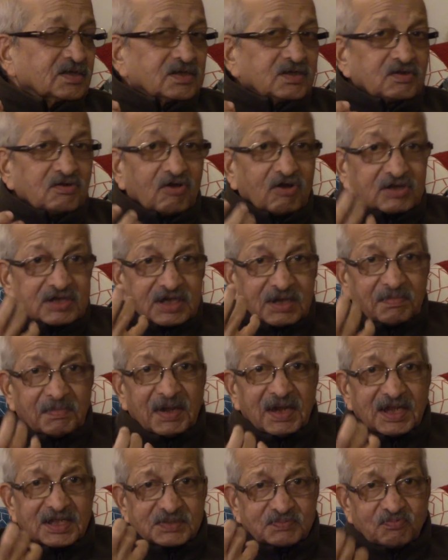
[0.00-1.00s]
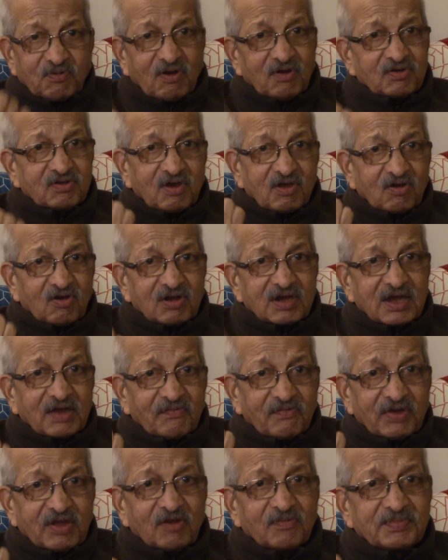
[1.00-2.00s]
You have got tremendous power, you are not
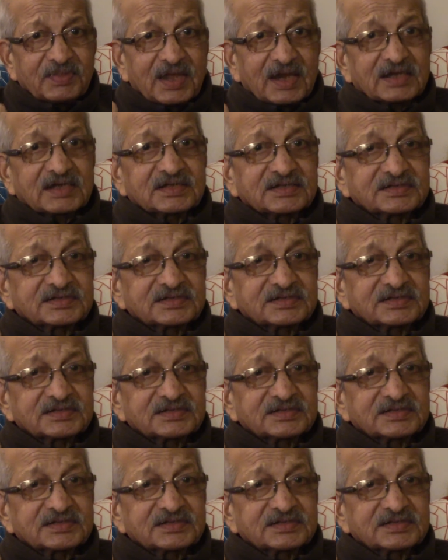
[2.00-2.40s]
aware of that.